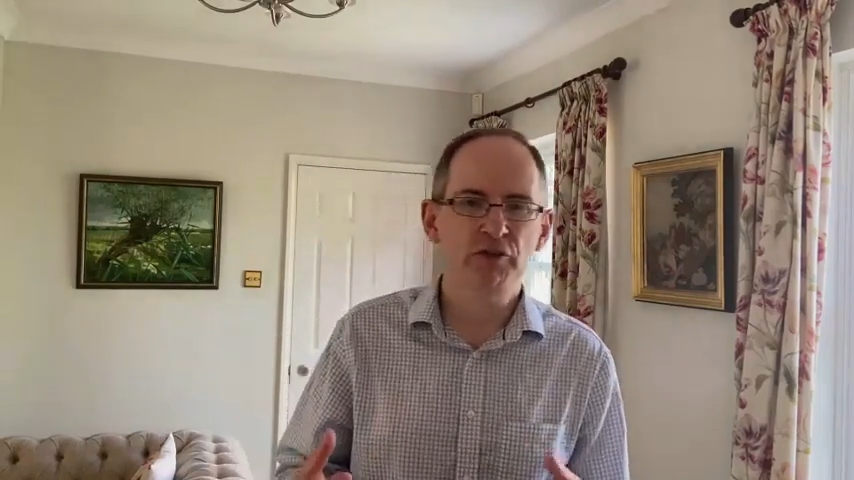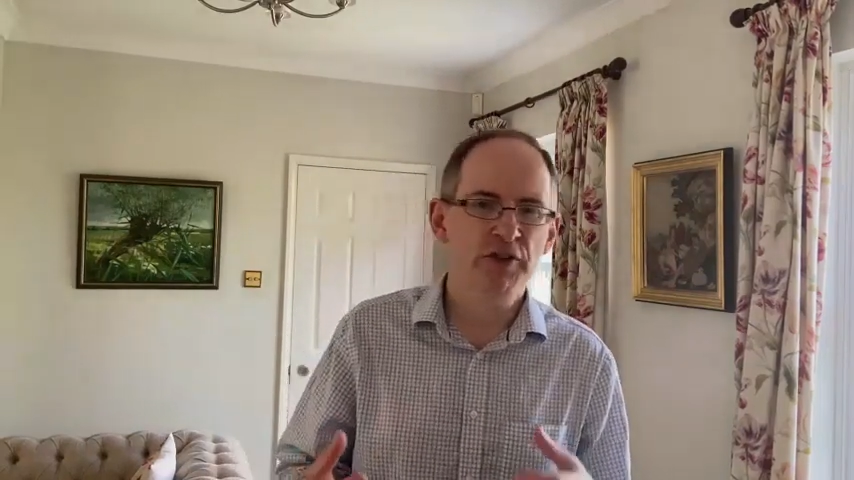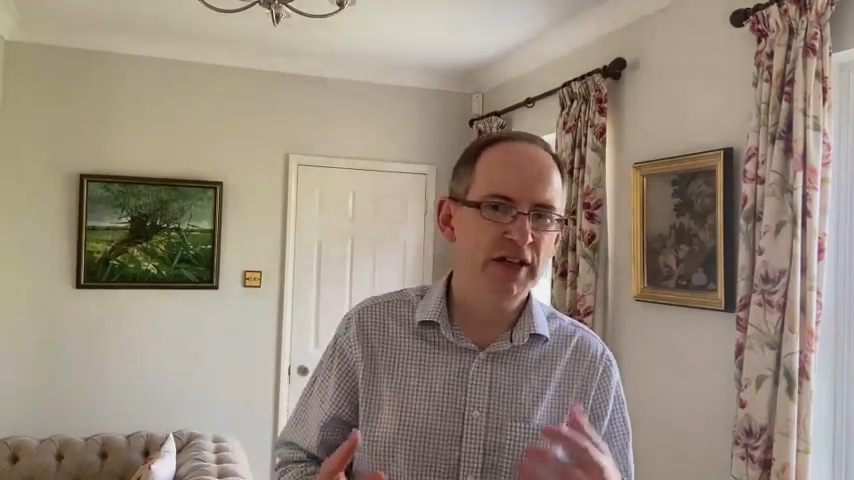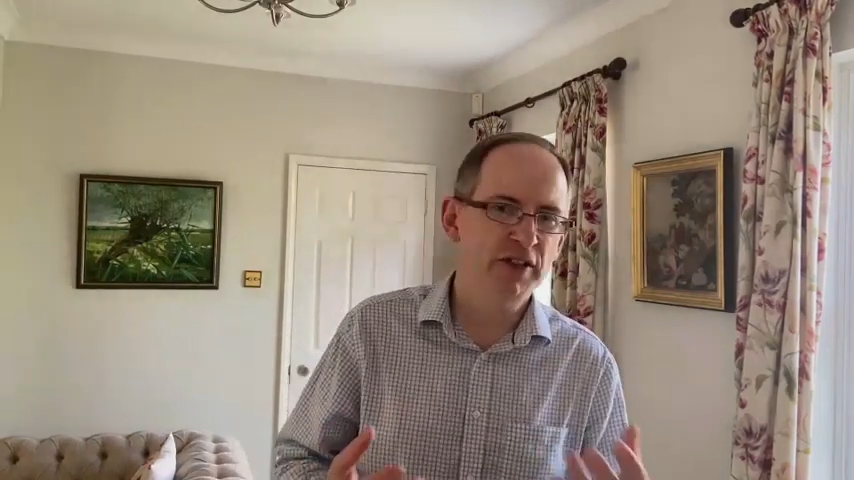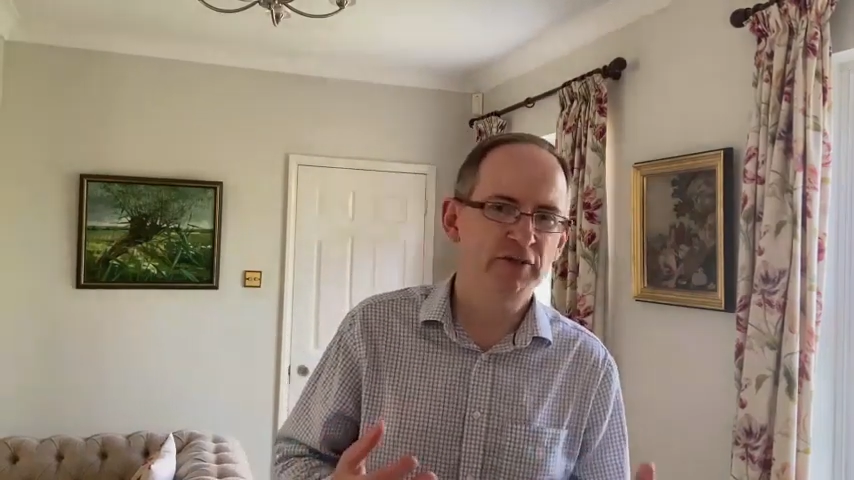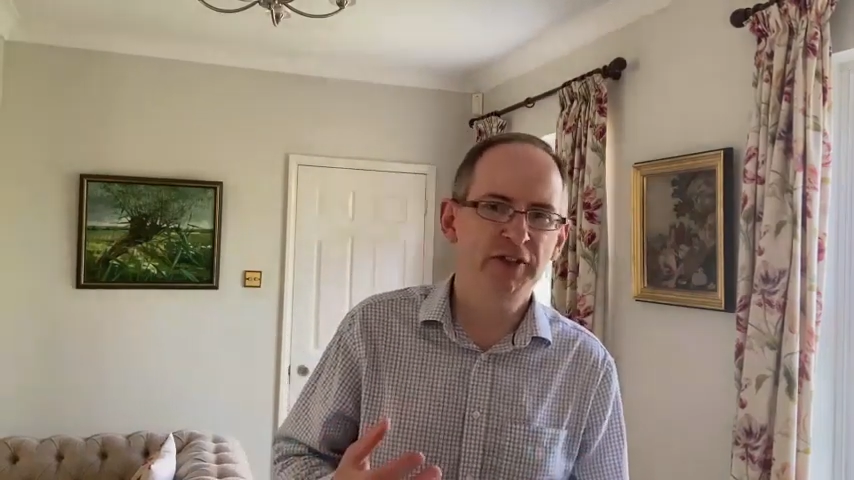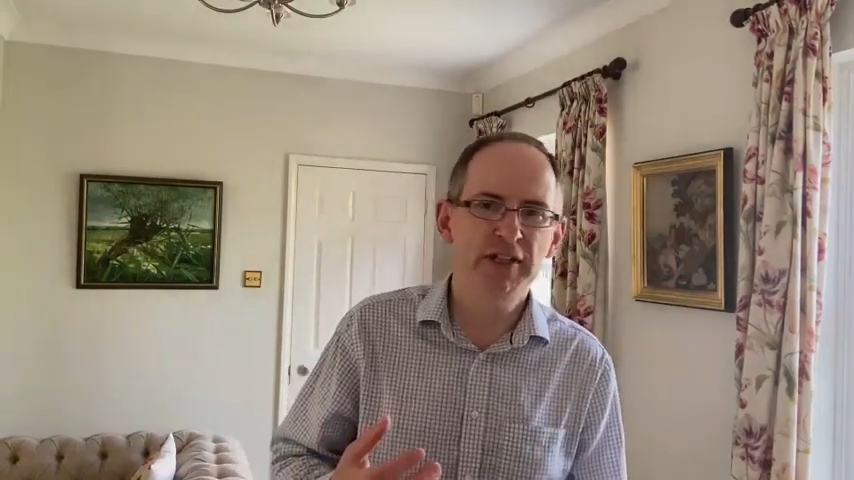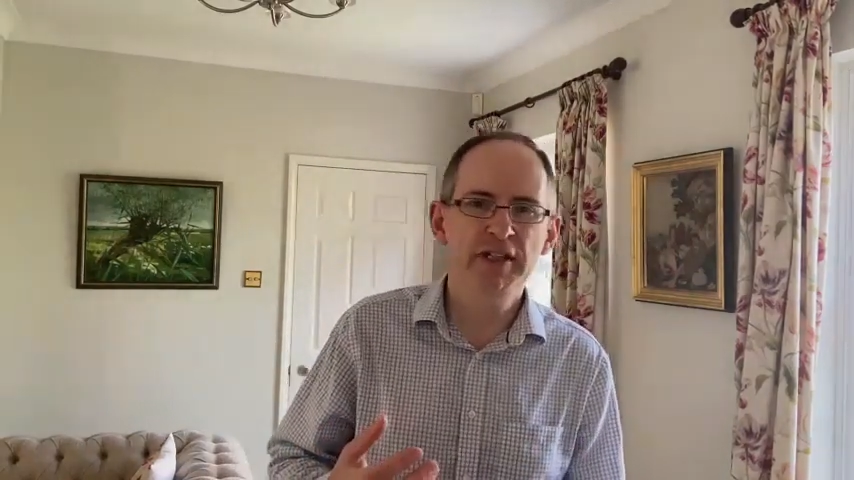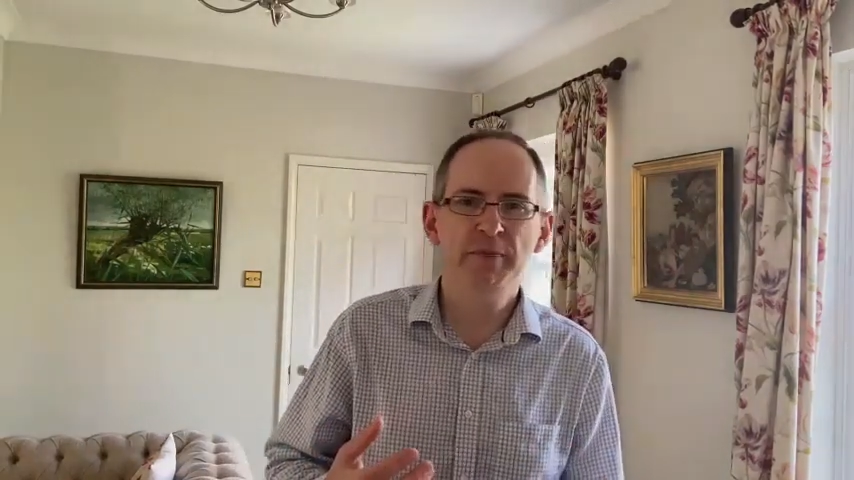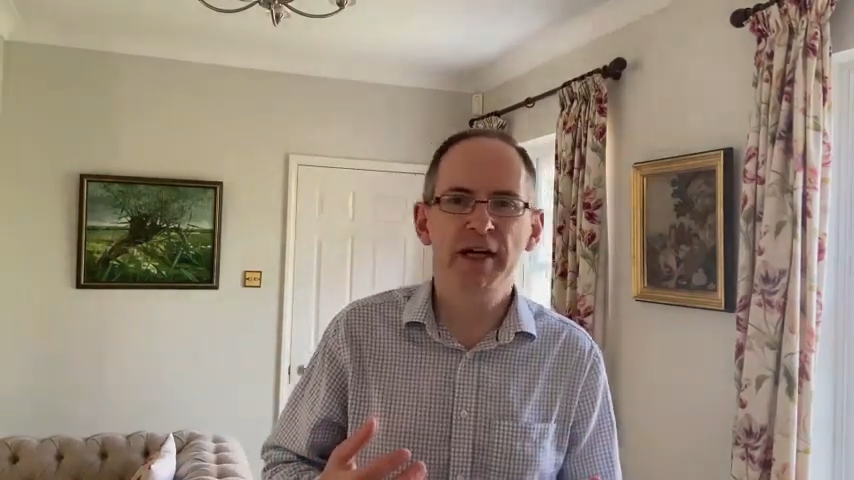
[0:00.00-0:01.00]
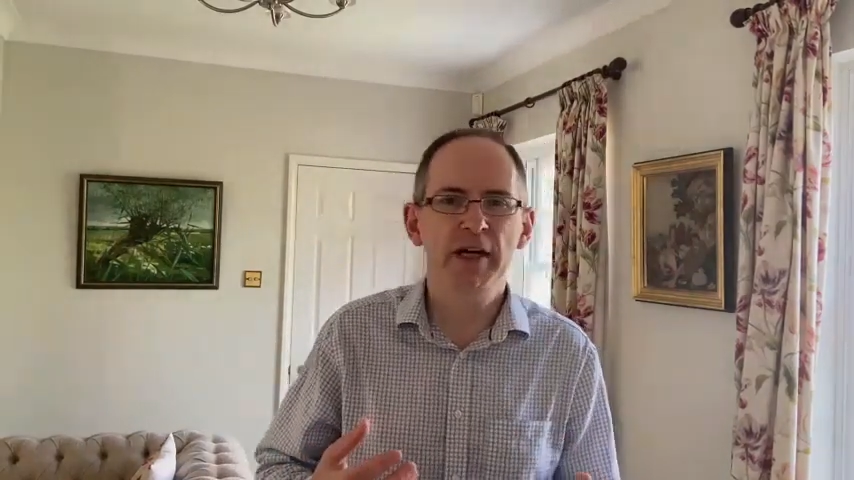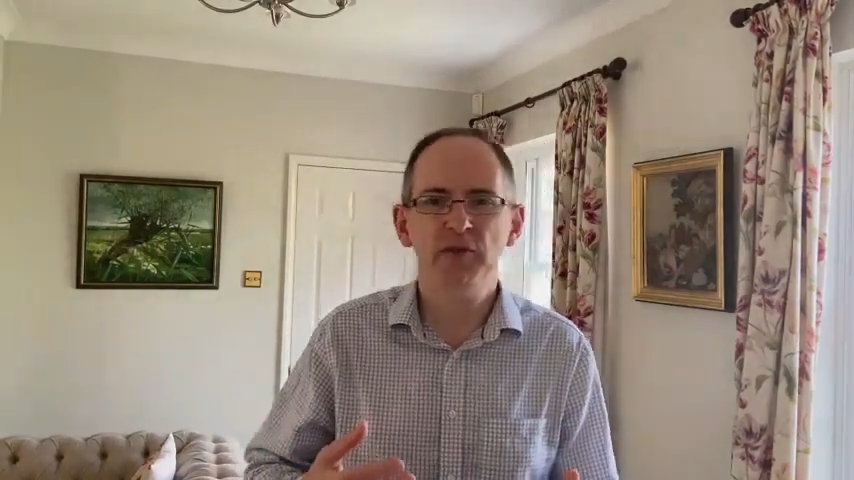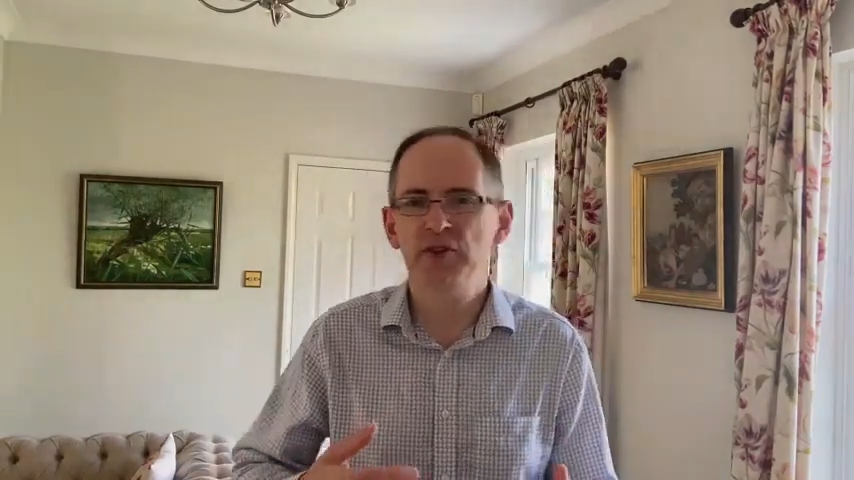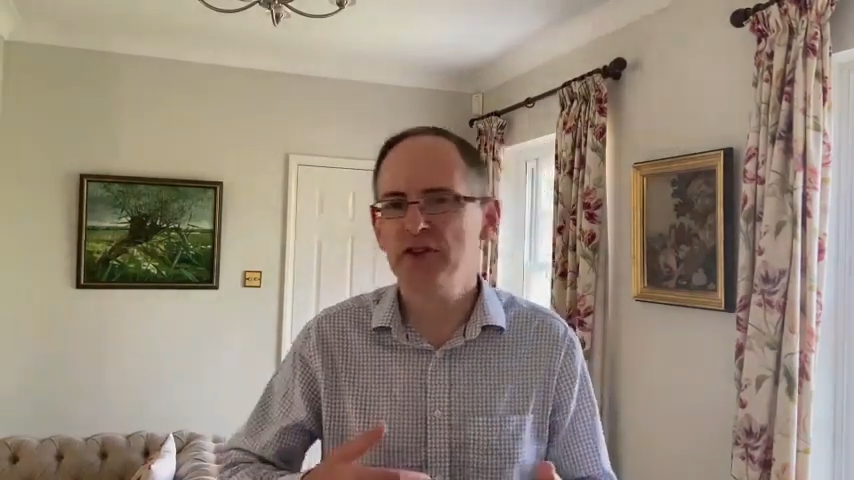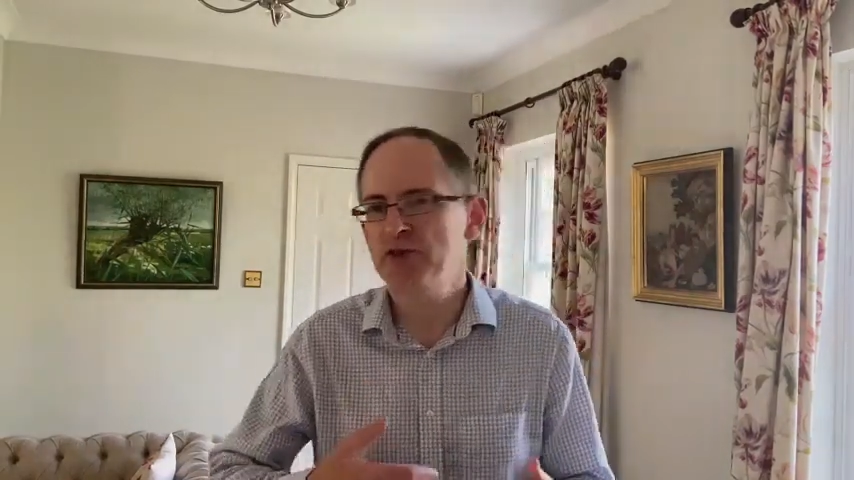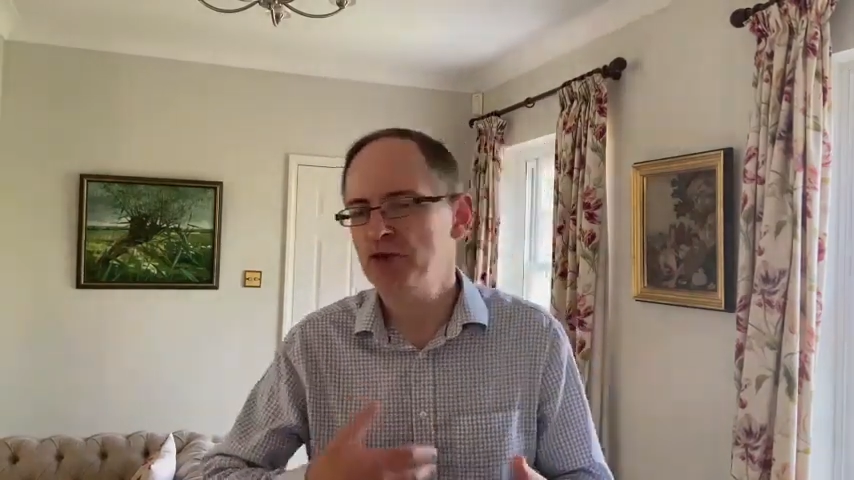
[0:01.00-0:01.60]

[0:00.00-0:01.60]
creatively, perhaps